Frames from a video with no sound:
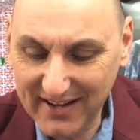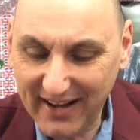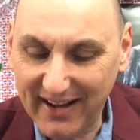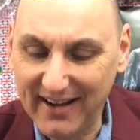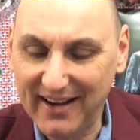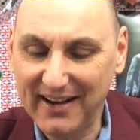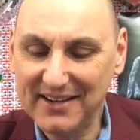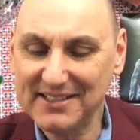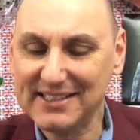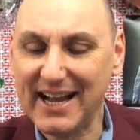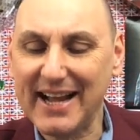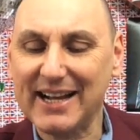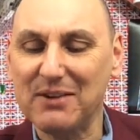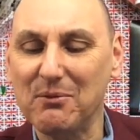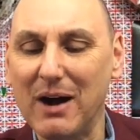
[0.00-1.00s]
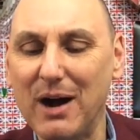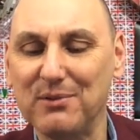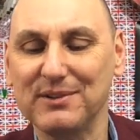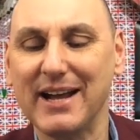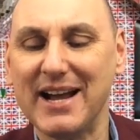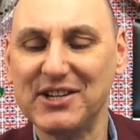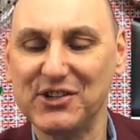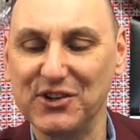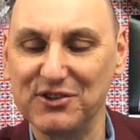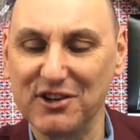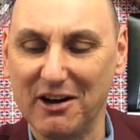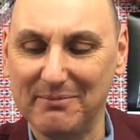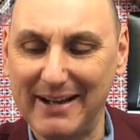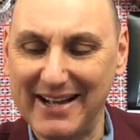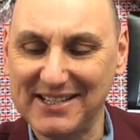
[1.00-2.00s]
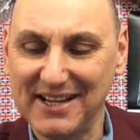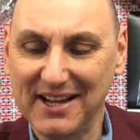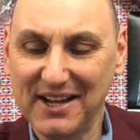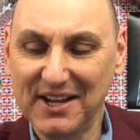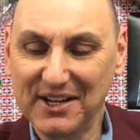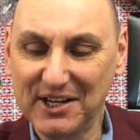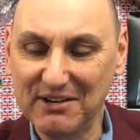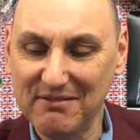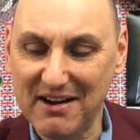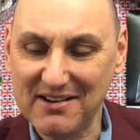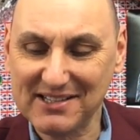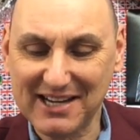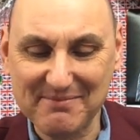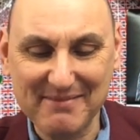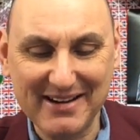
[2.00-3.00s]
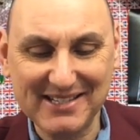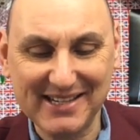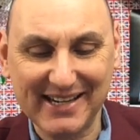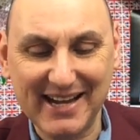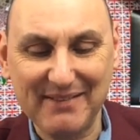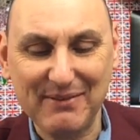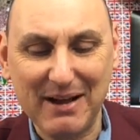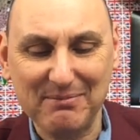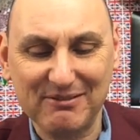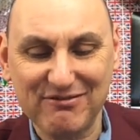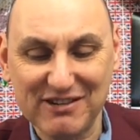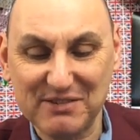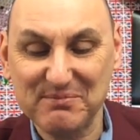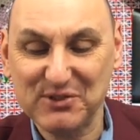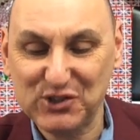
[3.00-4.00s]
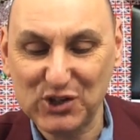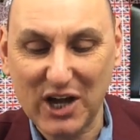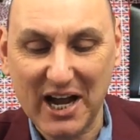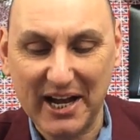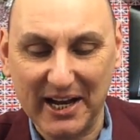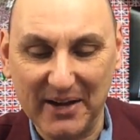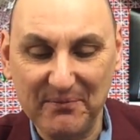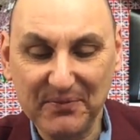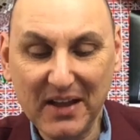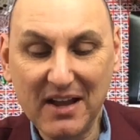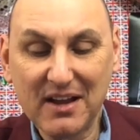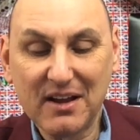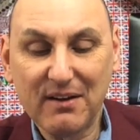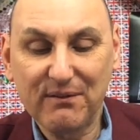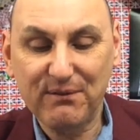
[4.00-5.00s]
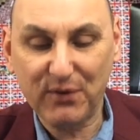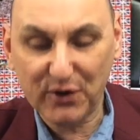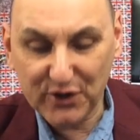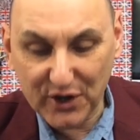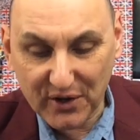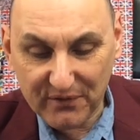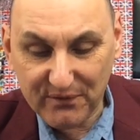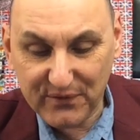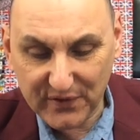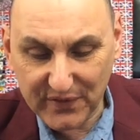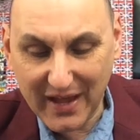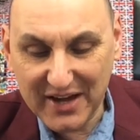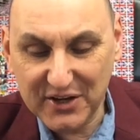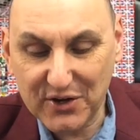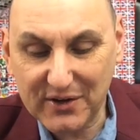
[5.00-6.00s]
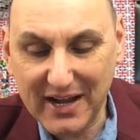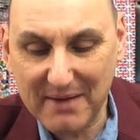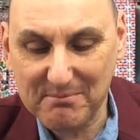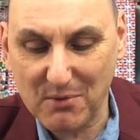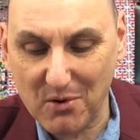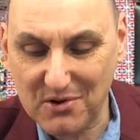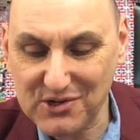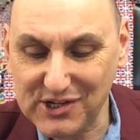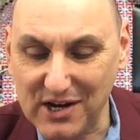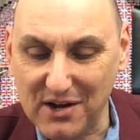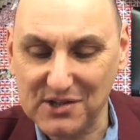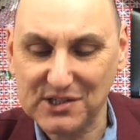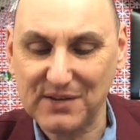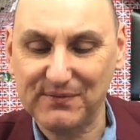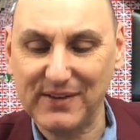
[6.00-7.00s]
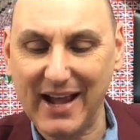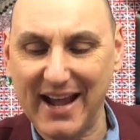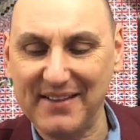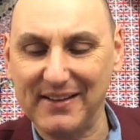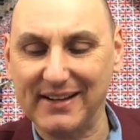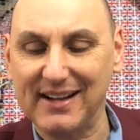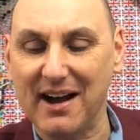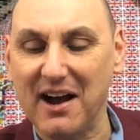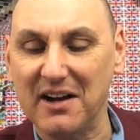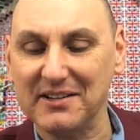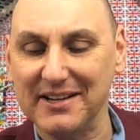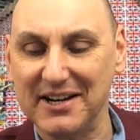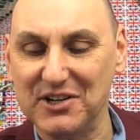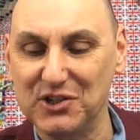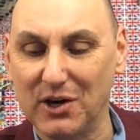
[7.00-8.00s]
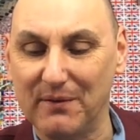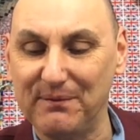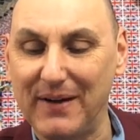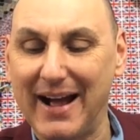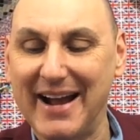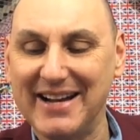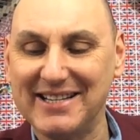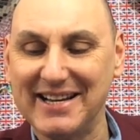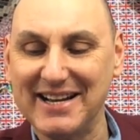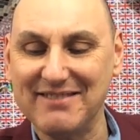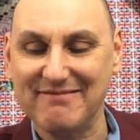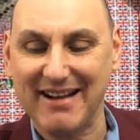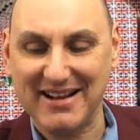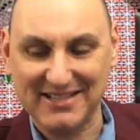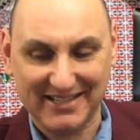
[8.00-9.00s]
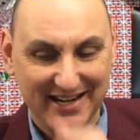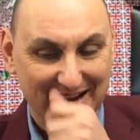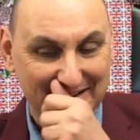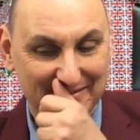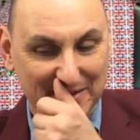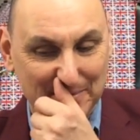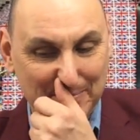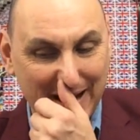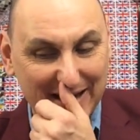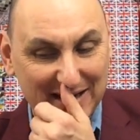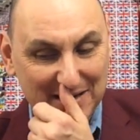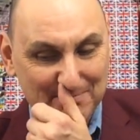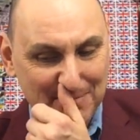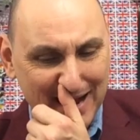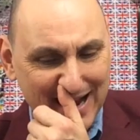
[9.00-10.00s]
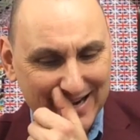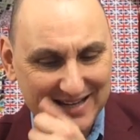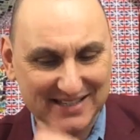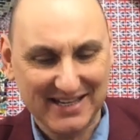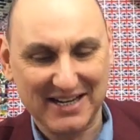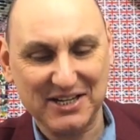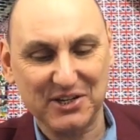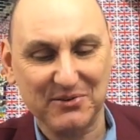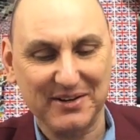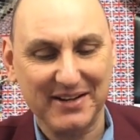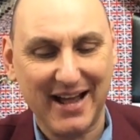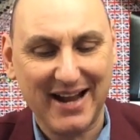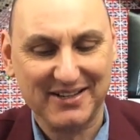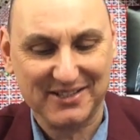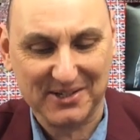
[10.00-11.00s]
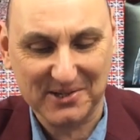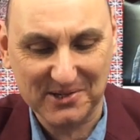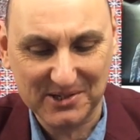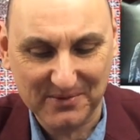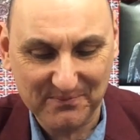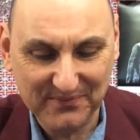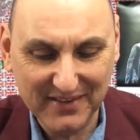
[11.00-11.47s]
Uh, take a wild guess, you knobhead. You're asking me to give up Christmas Day for you for that you get more chance of getting the gardening job for 18 grand a year at Buckingham Palace than doing that, dude.